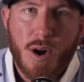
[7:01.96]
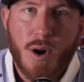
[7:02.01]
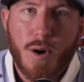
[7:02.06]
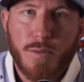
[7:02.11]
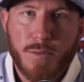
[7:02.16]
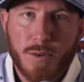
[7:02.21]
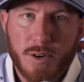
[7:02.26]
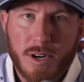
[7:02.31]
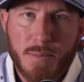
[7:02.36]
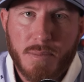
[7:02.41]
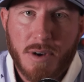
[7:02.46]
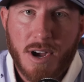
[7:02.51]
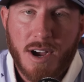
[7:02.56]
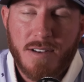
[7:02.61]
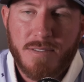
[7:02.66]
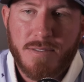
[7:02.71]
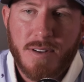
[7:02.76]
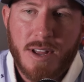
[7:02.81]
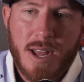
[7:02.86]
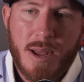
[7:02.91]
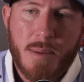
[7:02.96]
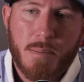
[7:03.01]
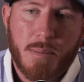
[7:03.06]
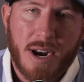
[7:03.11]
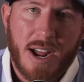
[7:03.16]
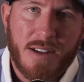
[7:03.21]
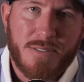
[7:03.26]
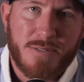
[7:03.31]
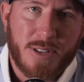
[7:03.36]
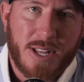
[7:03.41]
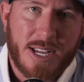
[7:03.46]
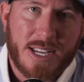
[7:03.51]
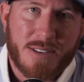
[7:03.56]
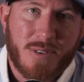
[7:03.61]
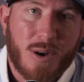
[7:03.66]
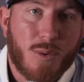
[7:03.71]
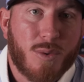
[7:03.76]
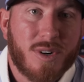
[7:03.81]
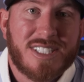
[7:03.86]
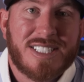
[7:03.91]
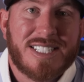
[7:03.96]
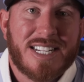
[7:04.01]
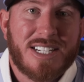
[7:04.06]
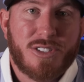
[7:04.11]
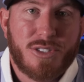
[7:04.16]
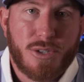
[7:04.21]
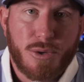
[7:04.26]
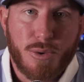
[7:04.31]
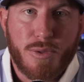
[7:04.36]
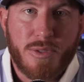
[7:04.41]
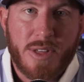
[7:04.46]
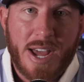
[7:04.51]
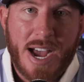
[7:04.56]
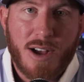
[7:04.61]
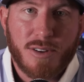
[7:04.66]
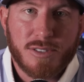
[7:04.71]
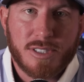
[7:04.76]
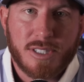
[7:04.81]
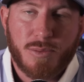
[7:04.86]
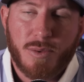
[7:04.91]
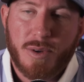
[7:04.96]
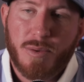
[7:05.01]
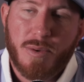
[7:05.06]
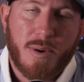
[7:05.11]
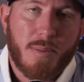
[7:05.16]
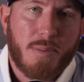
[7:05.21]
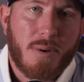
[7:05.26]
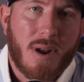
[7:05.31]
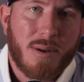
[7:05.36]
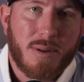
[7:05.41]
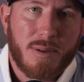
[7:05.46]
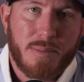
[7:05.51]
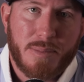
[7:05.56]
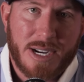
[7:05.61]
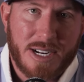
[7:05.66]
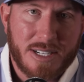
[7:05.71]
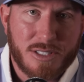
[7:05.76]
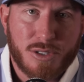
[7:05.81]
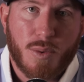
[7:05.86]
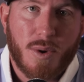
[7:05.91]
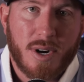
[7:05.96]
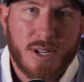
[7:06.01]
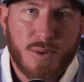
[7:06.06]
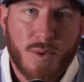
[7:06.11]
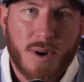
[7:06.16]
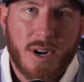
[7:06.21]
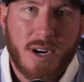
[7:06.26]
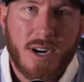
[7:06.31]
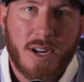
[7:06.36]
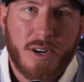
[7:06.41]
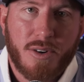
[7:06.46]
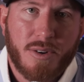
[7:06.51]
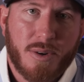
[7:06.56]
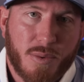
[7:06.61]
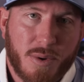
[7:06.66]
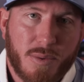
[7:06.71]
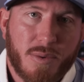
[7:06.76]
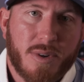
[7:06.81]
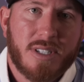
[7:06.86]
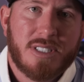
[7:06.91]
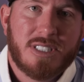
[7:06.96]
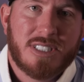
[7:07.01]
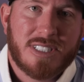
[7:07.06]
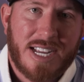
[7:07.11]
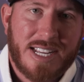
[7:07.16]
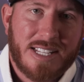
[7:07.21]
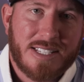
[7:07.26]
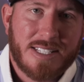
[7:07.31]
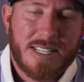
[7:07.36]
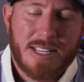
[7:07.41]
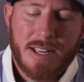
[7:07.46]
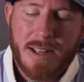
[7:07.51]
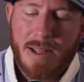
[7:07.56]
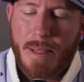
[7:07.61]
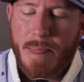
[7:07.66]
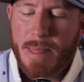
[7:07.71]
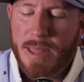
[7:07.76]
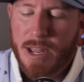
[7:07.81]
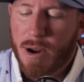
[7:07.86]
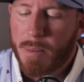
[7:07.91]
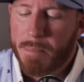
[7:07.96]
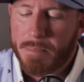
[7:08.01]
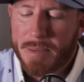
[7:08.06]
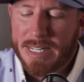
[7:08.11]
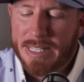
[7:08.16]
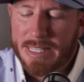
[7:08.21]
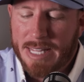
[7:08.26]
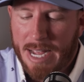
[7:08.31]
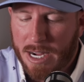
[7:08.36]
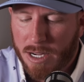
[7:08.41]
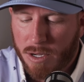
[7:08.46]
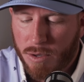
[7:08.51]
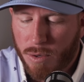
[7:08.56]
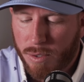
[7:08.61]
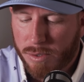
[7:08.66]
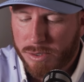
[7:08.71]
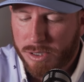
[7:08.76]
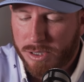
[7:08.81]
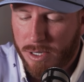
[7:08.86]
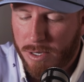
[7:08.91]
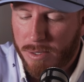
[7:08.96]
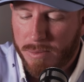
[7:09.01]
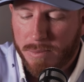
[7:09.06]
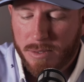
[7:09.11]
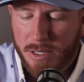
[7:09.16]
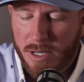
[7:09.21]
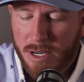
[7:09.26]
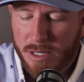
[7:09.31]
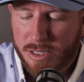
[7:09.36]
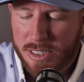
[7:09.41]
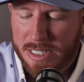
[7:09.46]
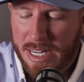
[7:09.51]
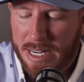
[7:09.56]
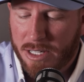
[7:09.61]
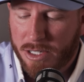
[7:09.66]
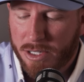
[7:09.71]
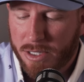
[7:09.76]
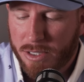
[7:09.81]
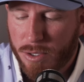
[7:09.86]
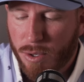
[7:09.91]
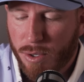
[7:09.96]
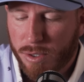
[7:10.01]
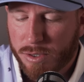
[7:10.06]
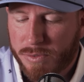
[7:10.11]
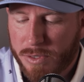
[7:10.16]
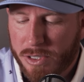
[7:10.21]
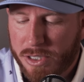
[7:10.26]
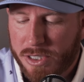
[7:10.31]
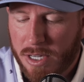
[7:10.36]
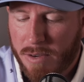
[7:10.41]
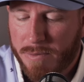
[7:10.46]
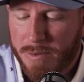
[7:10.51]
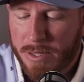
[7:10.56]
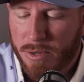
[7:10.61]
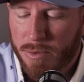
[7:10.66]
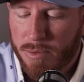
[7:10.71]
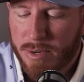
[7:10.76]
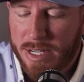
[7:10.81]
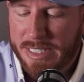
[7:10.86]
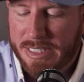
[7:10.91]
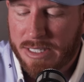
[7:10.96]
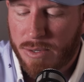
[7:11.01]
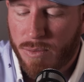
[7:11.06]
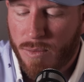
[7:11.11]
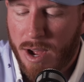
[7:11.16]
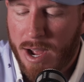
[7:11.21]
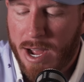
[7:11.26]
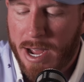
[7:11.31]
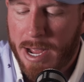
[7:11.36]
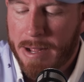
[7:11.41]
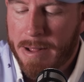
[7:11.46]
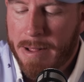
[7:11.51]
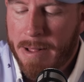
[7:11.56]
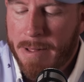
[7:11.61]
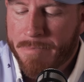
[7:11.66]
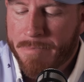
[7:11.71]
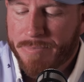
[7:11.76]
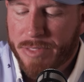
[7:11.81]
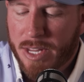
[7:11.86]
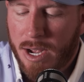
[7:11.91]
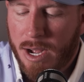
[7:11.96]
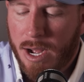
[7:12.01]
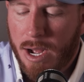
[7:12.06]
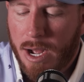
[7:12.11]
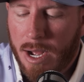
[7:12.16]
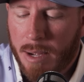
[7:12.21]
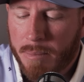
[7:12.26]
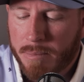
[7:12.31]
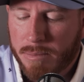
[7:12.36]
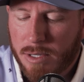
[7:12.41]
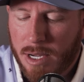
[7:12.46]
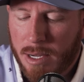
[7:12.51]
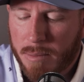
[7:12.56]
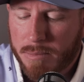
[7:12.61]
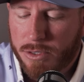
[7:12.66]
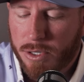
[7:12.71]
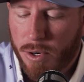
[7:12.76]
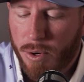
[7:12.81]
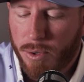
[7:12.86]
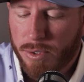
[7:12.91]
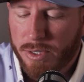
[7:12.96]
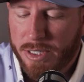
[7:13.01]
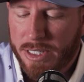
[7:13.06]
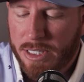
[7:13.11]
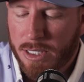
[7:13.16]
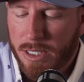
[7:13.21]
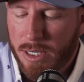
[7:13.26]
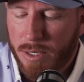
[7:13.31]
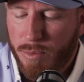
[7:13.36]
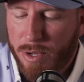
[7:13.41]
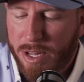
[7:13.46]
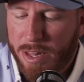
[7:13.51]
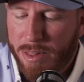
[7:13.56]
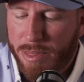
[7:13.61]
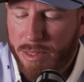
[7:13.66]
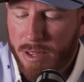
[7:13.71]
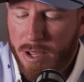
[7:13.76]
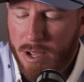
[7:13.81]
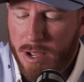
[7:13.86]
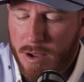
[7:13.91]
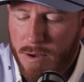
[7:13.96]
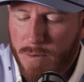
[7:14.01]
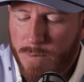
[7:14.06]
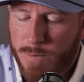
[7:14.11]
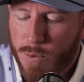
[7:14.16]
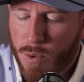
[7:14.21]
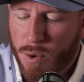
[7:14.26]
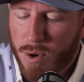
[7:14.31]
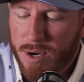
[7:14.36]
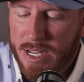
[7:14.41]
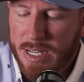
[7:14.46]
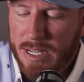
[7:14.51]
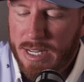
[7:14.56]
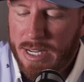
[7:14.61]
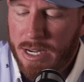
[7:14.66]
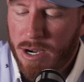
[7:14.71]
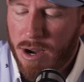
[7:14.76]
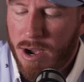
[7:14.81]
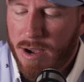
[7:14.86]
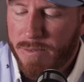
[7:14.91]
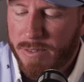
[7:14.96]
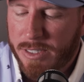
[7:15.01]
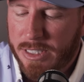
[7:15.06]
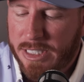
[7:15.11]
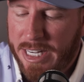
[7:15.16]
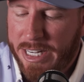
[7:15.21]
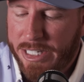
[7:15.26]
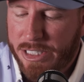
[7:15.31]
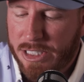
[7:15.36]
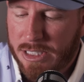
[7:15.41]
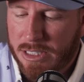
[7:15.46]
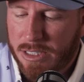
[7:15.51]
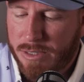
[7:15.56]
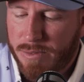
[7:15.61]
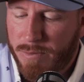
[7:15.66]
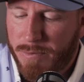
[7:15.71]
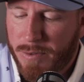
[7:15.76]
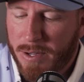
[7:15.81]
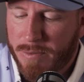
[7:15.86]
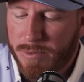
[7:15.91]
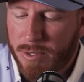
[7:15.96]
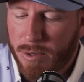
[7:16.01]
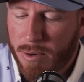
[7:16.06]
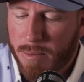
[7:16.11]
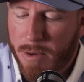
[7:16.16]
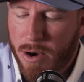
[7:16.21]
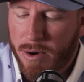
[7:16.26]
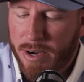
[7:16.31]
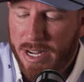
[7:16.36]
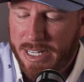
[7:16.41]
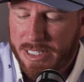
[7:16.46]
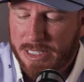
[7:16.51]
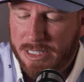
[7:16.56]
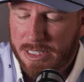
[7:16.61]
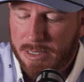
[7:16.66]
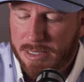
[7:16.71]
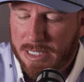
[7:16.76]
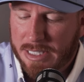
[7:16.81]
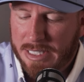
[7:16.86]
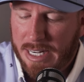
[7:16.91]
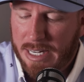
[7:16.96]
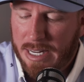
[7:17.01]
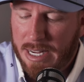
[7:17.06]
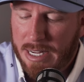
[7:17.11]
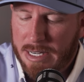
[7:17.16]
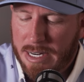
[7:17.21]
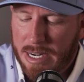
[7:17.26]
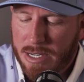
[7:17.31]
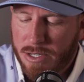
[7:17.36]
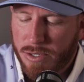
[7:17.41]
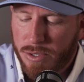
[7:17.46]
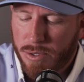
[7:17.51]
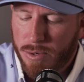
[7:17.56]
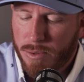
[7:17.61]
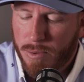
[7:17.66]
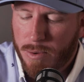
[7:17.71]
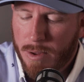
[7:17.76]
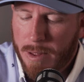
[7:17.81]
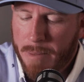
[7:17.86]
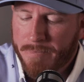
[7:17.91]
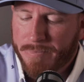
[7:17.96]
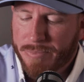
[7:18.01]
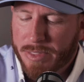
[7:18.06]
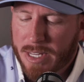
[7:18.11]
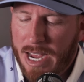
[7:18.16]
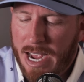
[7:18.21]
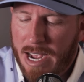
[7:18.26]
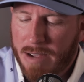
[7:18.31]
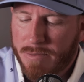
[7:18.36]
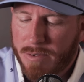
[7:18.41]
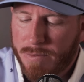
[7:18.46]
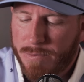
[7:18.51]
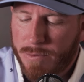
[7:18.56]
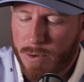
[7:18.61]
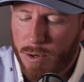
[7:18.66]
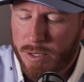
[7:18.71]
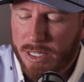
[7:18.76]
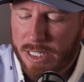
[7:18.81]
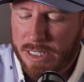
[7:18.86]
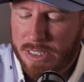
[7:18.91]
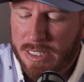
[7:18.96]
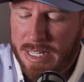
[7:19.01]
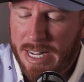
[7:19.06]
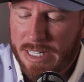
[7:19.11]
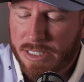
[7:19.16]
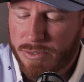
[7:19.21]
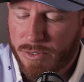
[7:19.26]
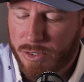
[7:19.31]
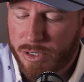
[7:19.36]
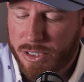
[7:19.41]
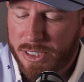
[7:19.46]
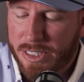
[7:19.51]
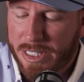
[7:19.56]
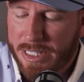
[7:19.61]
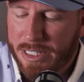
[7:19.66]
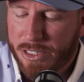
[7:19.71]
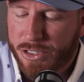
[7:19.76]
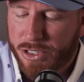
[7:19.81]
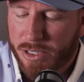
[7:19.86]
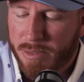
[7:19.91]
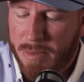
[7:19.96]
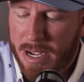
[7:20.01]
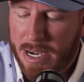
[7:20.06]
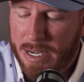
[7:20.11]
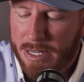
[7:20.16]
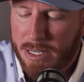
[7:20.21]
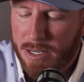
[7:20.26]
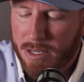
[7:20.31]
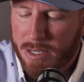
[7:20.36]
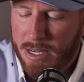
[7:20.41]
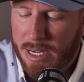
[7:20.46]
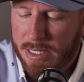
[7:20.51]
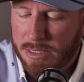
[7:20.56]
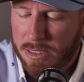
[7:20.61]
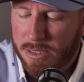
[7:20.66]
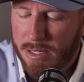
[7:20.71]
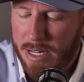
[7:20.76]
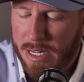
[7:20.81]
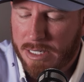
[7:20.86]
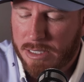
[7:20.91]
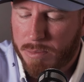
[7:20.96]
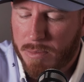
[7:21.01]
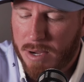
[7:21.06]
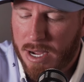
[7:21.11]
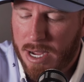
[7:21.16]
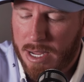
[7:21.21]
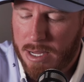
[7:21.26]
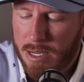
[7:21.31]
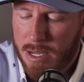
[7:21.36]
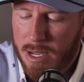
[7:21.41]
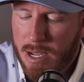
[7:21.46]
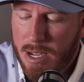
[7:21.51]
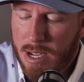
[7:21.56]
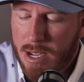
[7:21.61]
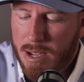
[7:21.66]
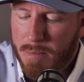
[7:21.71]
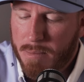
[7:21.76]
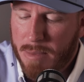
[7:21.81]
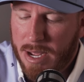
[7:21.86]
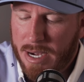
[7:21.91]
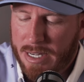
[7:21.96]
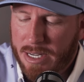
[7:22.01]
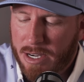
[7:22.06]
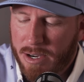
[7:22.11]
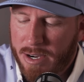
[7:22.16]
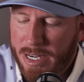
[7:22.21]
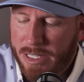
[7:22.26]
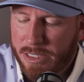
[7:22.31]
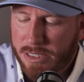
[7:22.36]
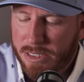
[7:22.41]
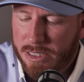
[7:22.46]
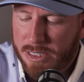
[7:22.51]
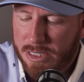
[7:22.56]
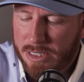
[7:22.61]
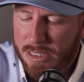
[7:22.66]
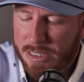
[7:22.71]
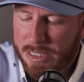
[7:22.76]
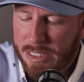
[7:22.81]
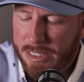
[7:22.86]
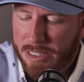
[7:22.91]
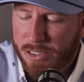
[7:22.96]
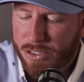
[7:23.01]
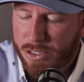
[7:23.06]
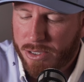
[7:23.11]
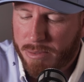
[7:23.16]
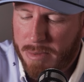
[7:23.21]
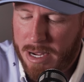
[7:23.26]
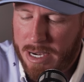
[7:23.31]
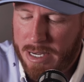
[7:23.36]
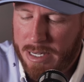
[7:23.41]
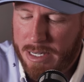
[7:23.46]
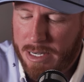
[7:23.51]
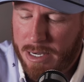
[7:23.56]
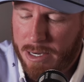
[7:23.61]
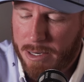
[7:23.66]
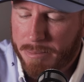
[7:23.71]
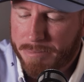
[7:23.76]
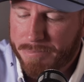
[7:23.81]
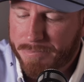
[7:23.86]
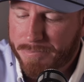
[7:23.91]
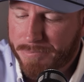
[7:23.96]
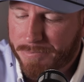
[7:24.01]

over and above but i feel like if i would have said 2000 we would have probably been at 2100 we would have slightly you know beat that goal so you know set good goals for yourself and the reason why uh, i'm i'm totally good with 40 in office agents 50 remote agents because i i do have a focus and that's for signature medicare guys so that's my medicare agency signature medicare